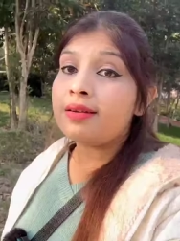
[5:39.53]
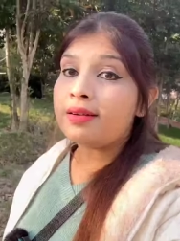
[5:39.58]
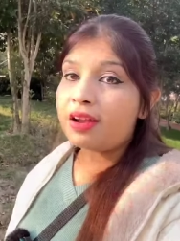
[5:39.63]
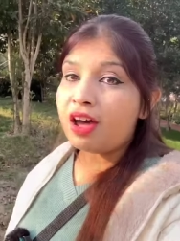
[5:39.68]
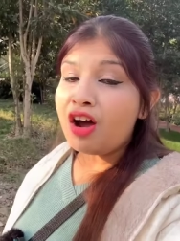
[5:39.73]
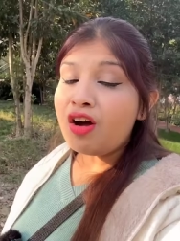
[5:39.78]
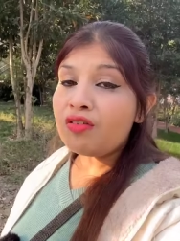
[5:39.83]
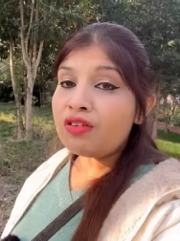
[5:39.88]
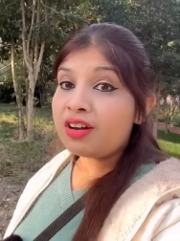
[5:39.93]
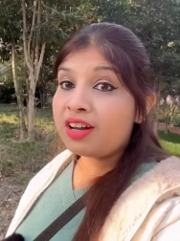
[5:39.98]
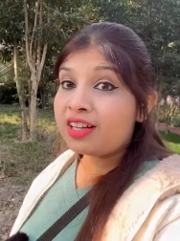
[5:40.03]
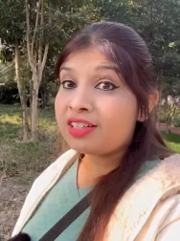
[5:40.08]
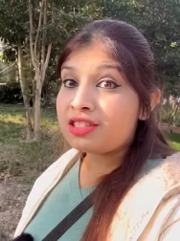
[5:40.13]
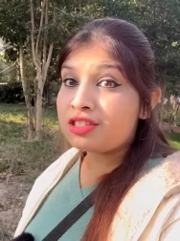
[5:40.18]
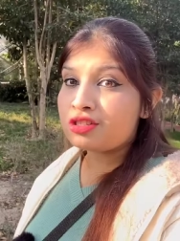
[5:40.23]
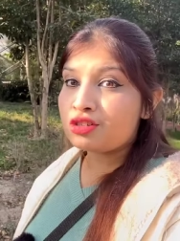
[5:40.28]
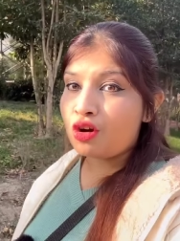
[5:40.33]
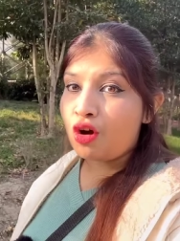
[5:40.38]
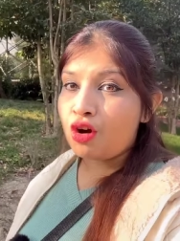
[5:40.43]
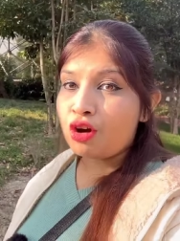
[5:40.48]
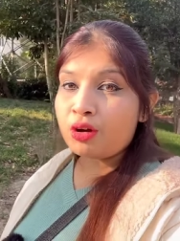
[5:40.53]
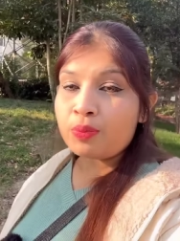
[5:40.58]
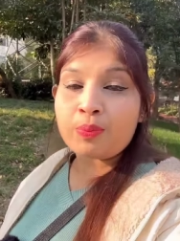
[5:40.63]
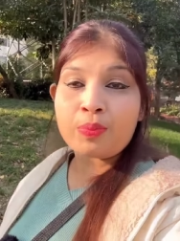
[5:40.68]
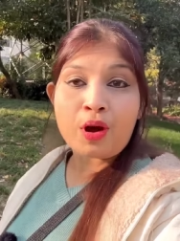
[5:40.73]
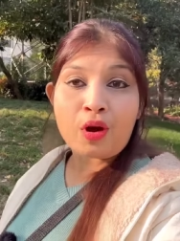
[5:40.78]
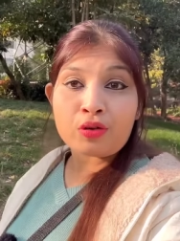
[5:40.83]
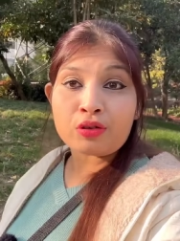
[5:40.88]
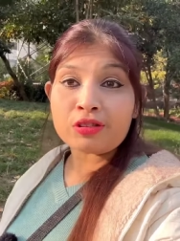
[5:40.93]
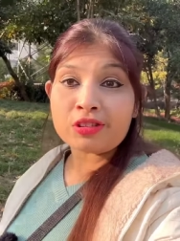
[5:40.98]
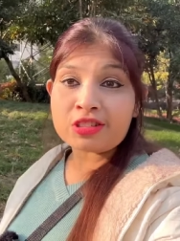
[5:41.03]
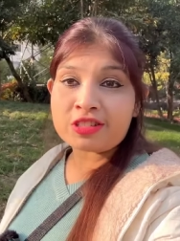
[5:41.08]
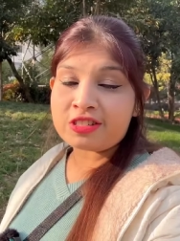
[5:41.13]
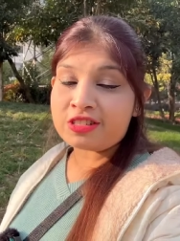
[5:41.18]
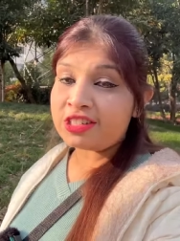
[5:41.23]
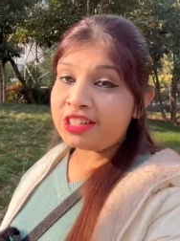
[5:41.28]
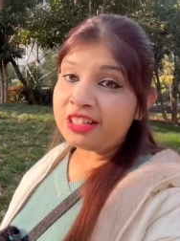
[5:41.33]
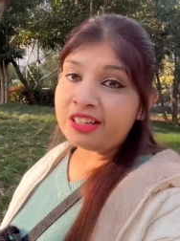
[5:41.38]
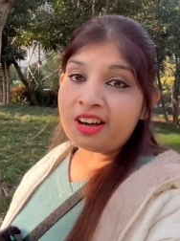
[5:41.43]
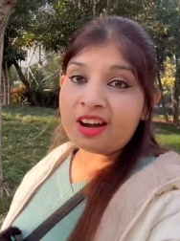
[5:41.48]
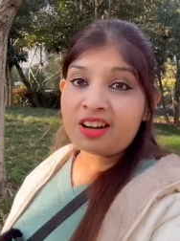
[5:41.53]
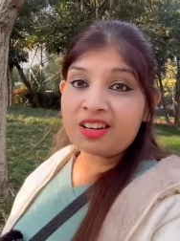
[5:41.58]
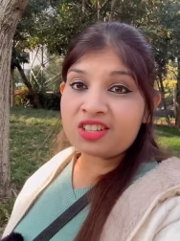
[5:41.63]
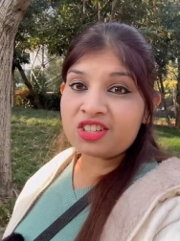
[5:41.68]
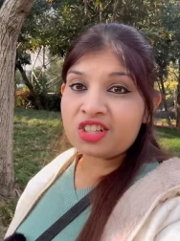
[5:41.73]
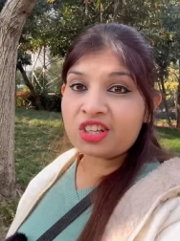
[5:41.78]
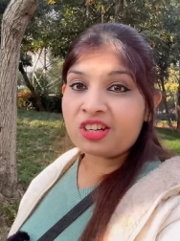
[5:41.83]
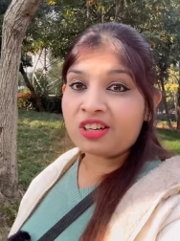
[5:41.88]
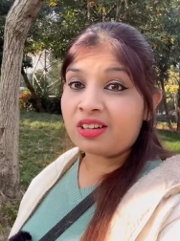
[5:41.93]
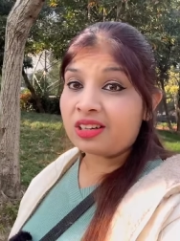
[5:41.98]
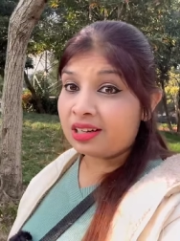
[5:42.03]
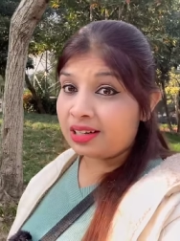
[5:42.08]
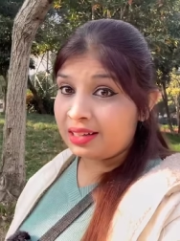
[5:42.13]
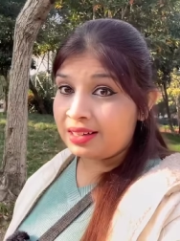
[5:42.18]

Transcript: now let's talk about the street hygiene in